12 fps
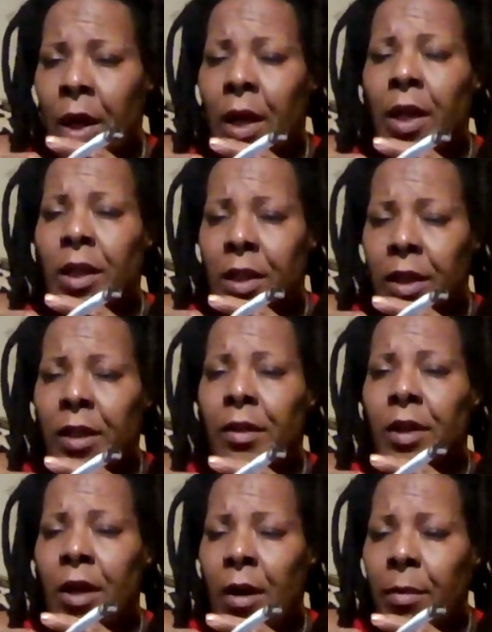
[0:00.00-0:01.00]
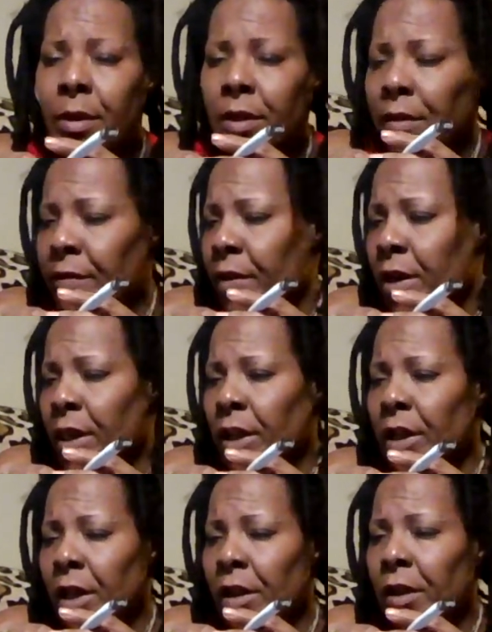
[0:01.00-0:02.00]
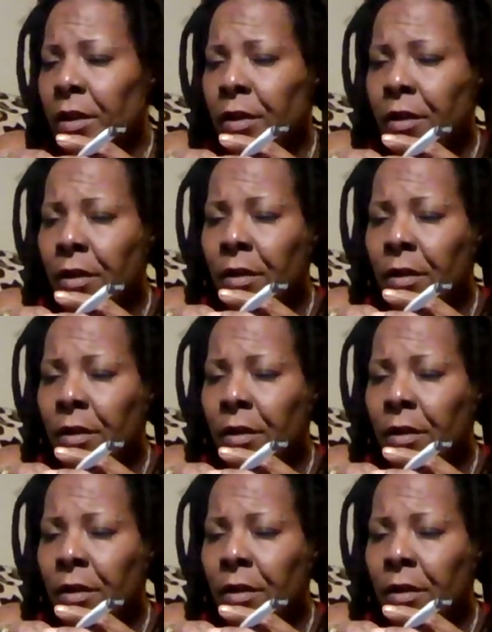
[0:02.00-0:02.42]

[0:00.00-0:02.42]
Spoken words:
is in fucking Lilith.